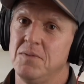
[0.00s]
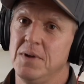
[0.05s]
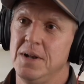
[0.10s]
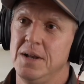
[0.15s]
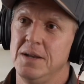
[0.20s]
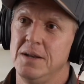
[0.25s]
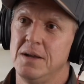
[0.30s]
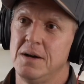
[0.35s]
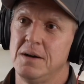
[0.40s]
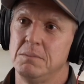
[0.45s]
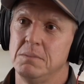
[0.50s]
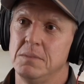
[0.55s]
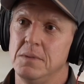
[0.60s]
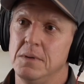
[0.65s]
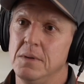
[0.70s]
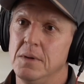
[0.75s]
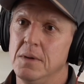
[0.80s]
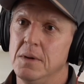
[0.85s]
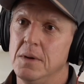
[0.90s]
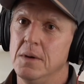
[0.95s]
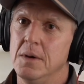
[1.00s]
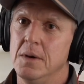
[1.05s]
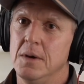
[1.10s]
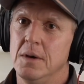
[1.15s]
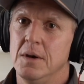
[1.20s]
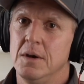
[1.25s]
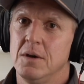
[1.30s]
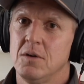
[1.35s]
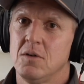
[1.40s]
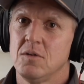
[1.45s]
filling up.
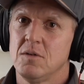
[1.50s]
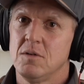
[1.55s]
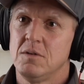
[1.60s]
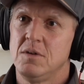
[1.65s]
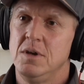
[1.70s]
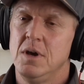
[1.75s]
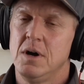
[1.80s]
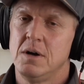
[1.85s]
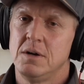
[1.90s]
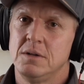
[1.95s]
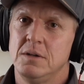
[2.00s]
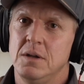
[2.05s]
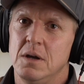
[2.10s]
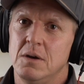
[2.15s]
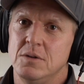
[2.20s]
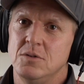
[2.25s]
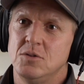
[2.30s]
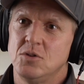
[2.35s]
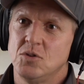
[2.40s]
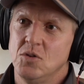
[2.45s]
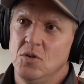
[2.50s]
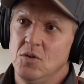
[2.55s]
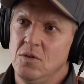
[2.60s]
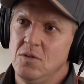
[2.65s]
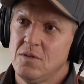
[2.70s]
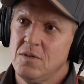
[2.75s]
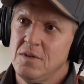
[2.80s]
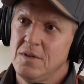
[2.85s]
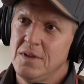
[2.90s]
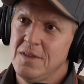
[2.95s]
Because I was young, no
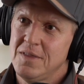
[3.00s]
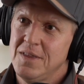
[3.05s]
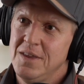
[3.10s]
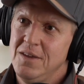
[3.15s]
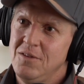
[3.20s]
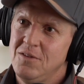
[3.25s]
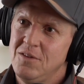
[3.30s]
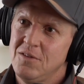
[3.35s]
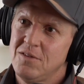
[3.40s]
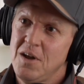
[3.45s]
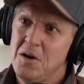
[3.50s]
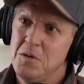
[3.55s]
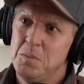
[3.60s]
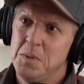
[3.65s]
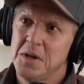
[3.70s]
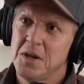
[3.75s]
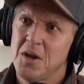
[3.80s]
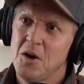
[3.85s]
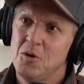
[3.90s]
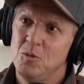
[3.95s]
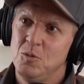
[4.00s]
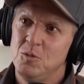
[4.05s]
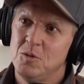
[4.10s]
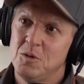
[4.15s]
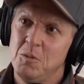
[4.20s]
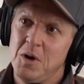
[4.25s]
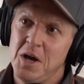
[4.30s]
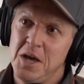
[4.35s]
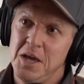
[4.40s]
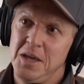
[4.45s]
insurance, no nothing. You just hope it goes
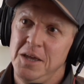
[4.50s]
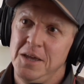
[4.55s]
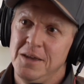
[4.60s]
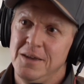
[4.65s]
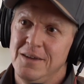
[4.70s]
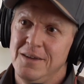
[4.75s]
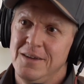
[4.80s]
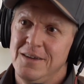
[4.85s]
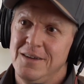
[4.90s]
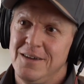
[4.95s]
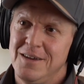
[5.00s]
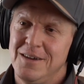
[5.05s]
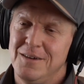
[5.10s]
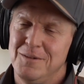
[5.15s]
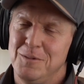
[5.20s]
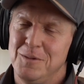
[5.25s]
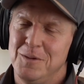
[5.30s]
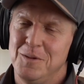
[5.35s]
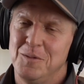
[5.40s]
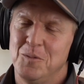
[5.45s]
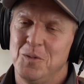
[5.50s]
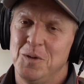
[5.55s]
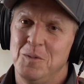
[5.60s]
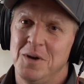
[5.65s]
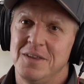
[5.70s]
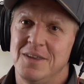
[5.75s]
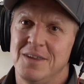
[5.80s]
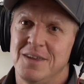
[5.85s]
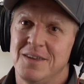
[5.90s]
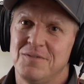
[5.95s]
away. And we
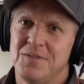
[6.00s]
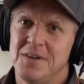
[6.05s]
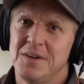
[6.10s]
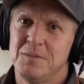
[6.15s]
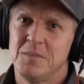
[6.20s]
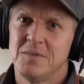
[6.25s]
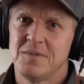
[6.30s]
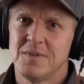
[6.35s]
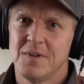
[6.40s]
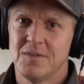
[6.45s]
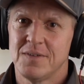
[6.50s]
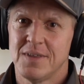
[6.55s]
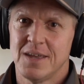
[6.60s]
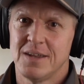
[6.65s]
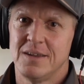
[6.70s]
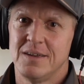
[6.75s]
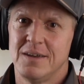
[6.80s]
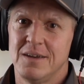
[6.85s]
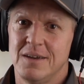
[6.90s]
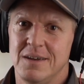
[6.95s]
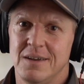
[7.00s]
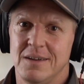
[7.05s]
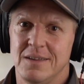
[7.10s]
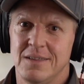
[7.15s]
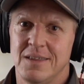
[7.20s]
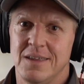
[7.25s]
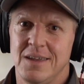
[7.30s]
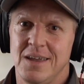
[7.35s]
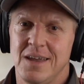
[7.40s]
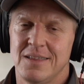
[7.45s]
went, found myself down
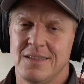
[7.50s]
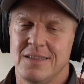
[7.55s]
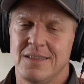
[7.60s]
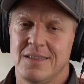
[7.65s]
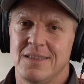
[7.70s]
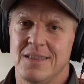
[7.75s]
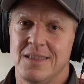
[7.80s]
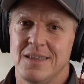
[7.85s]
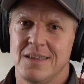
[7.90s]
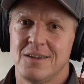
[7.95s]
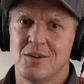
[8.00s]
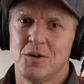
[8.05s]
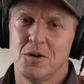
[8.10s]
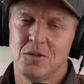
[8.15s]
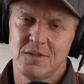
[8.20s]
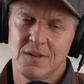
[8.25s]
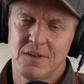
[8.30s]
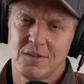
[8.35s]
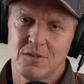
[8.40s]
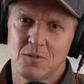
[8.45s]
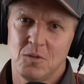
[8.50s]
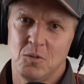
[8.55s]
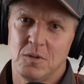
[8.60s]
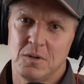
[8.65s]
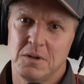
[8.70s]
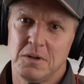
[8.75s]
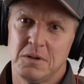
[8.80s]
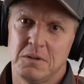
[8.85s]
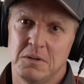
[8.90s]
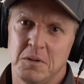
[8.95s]
at, they had the
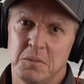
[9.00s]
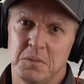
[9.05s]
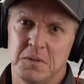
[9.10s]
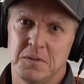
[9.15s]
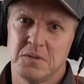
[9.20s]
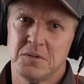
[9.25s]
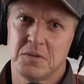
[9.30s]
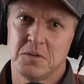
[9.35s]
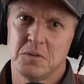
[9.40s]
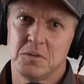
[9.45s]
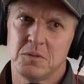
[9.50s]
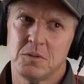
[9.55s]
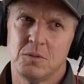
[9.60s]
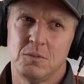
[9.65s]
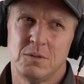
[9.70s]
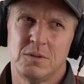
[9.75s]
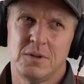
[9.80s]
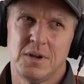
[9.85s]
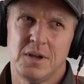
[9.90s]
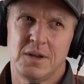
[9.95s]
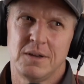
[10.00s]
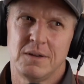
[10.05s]
competition called